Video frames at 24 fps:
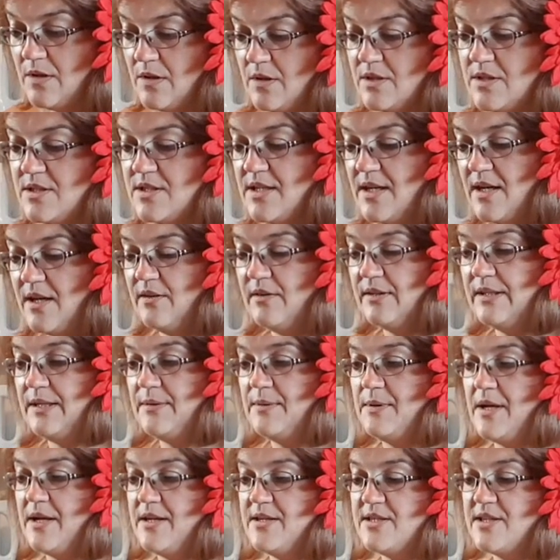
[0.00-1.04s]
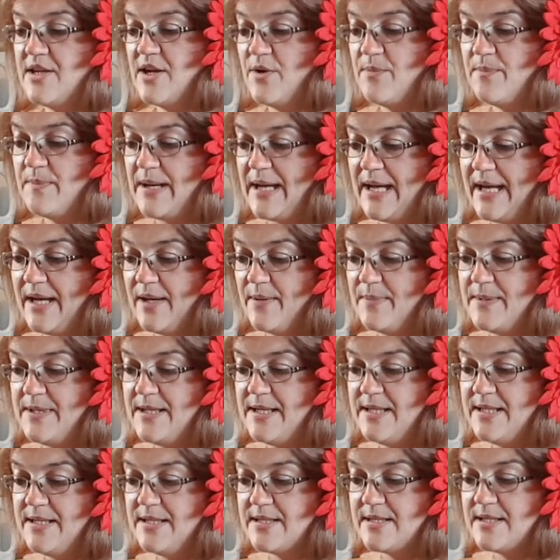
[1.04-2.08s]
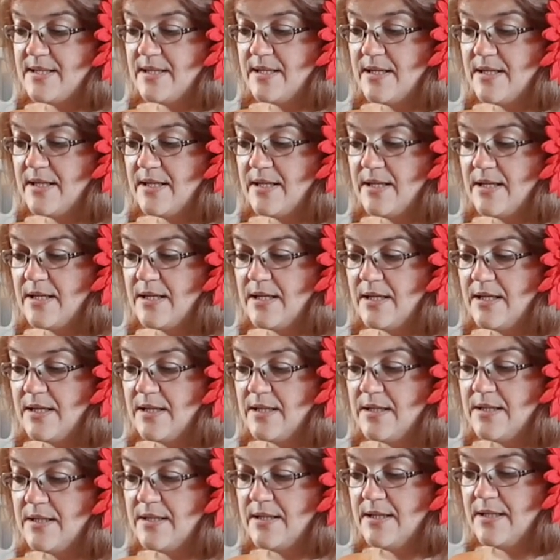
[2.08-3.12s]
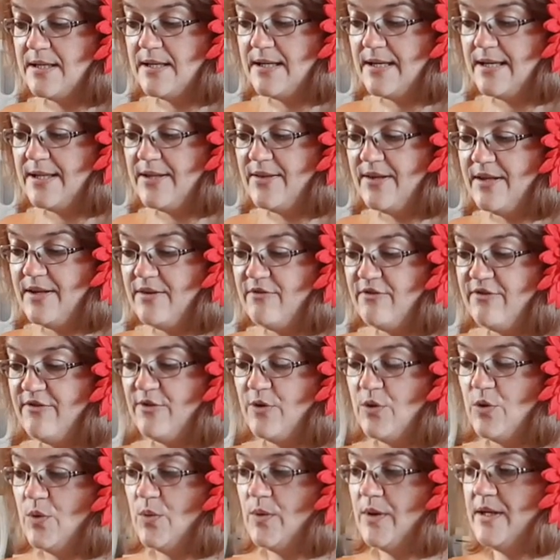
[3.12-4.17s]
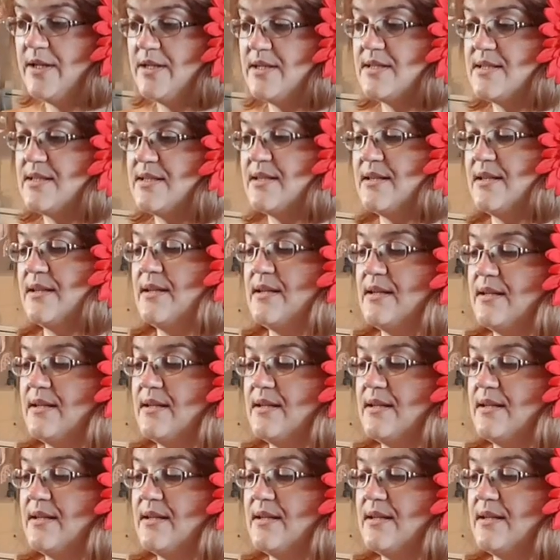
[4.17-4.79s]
So I'm going to go back a bit and then forwards.